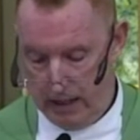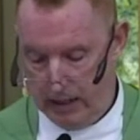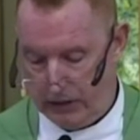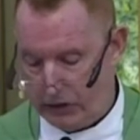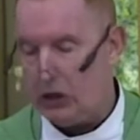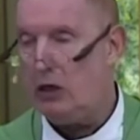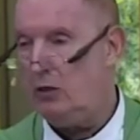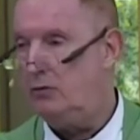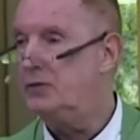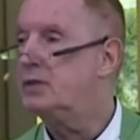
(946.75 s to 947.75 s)
It
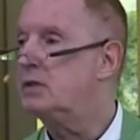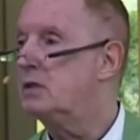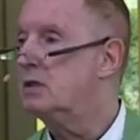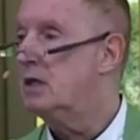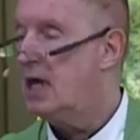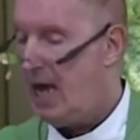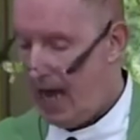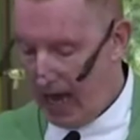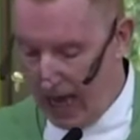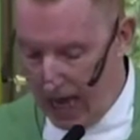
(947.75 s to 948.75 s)
shows
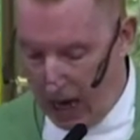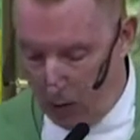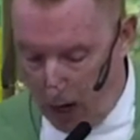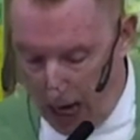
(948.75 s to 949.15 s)
how